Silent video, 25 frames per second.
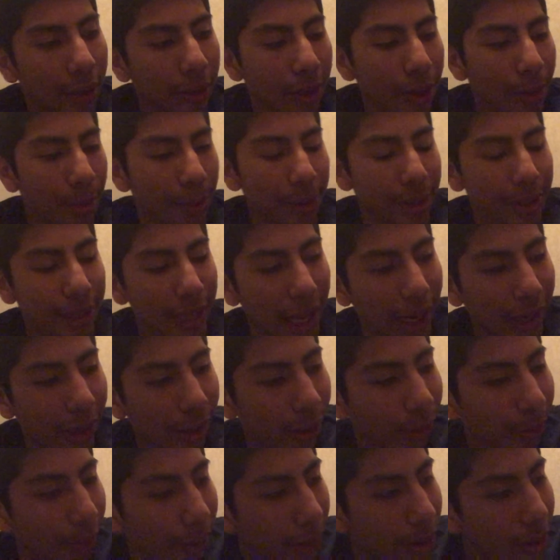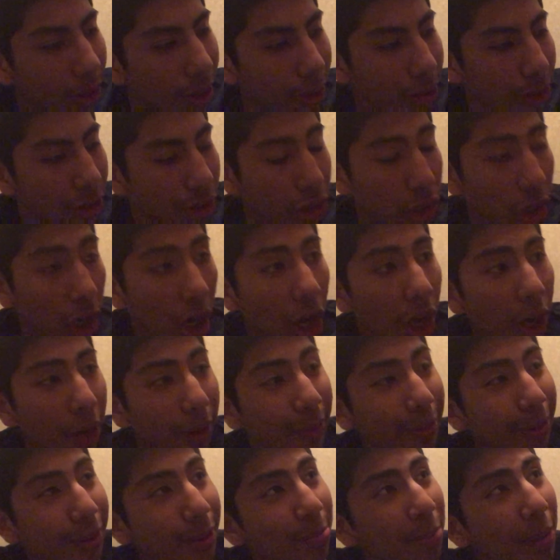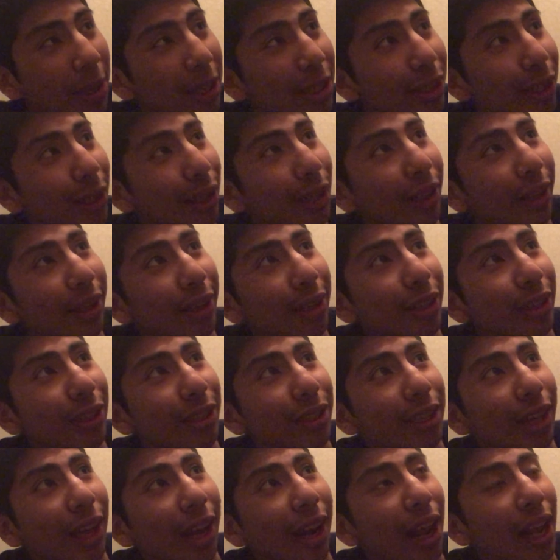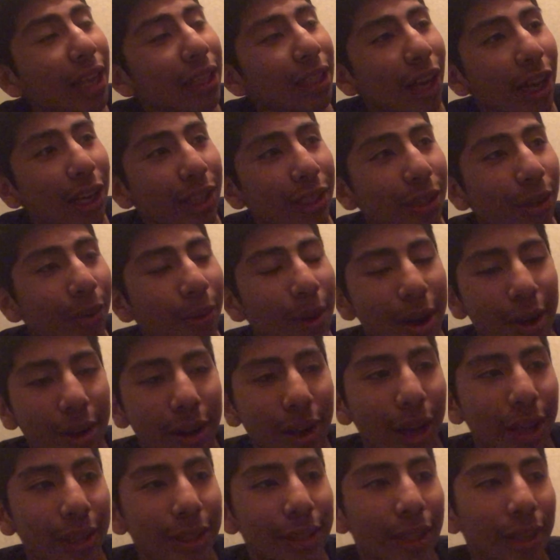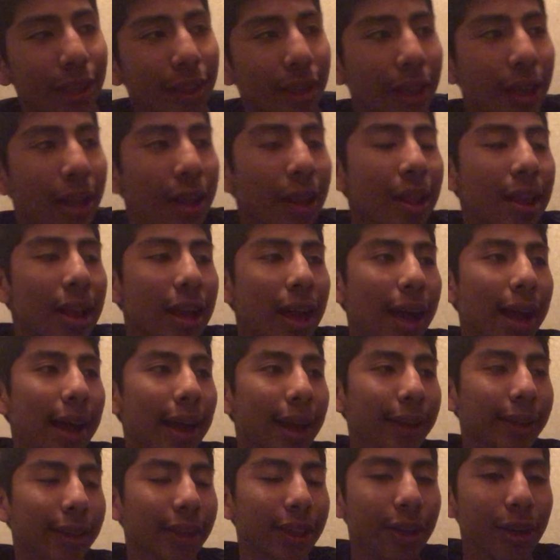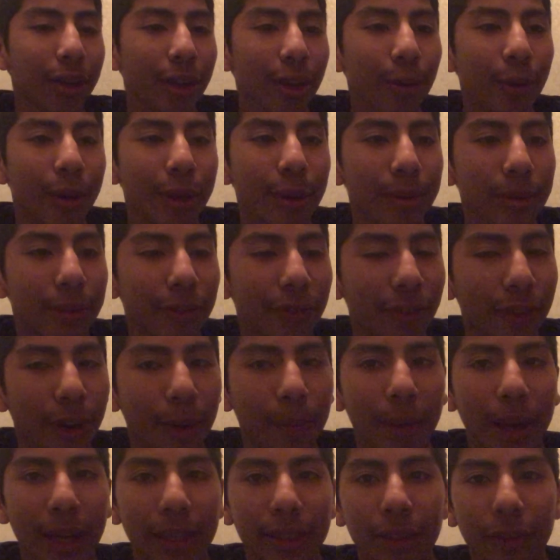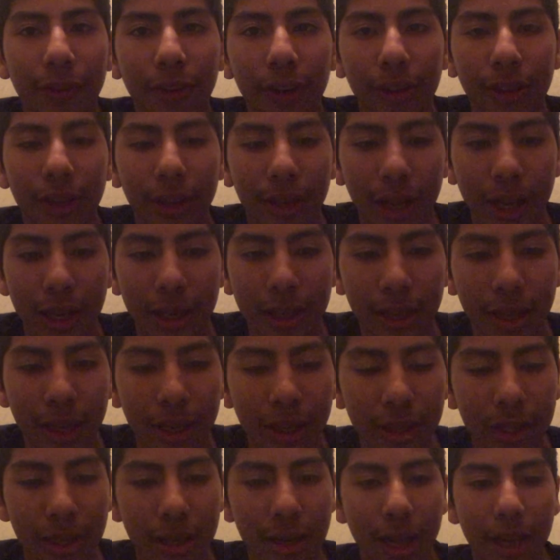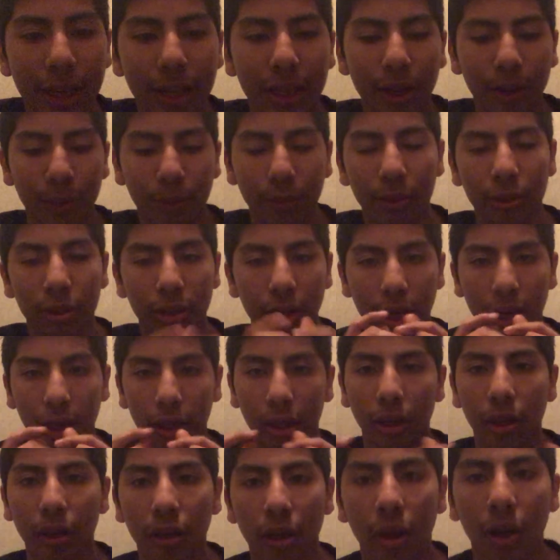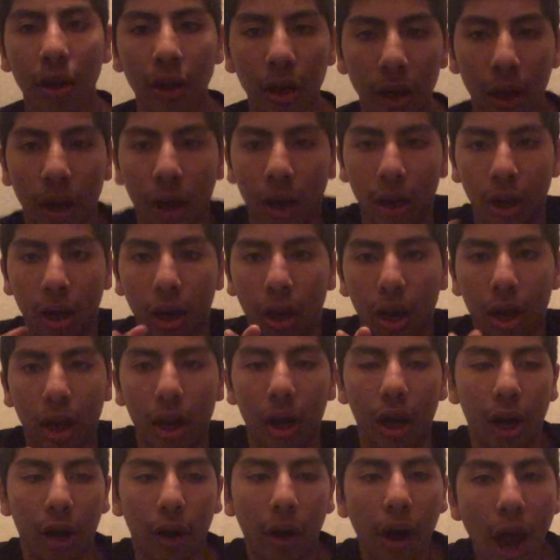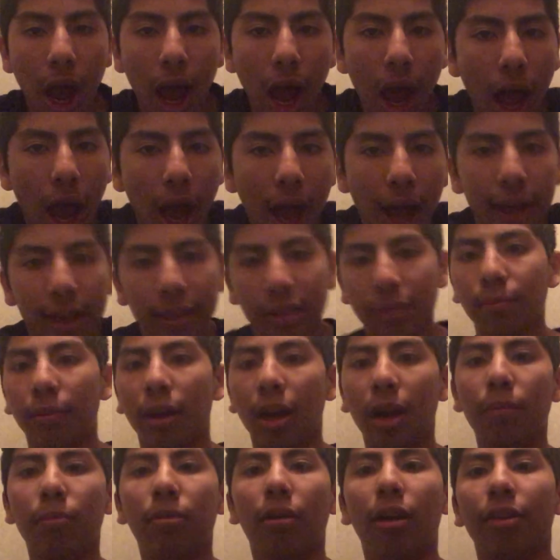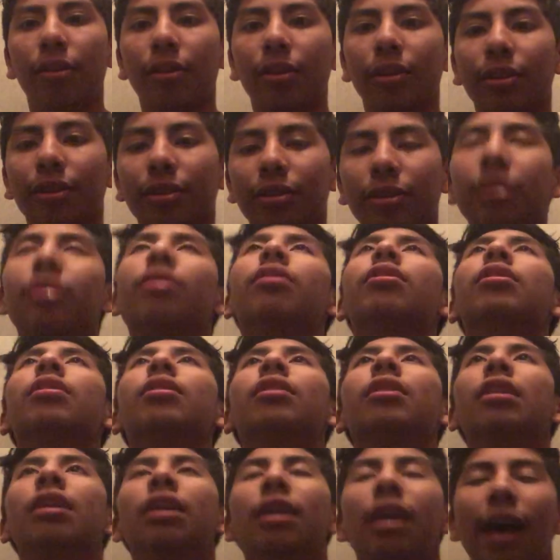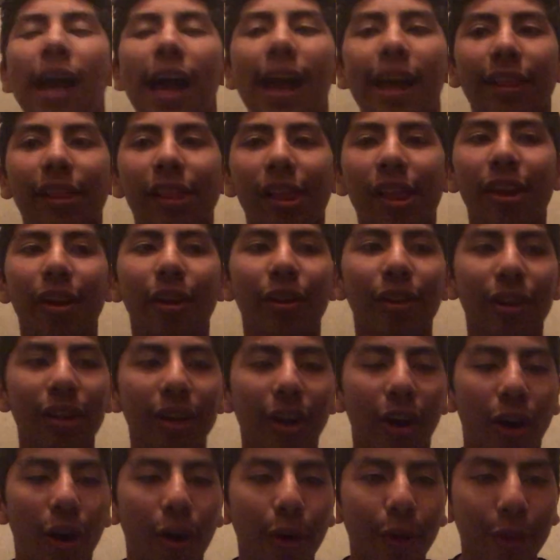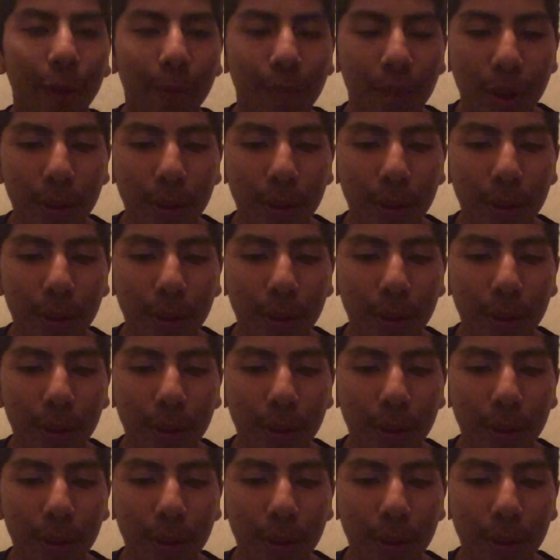there was that going on. Jon was basically just getting tossed around constantly. And literally when he was about to fight the Night King was like, "Arise, my brothers!" And literally all the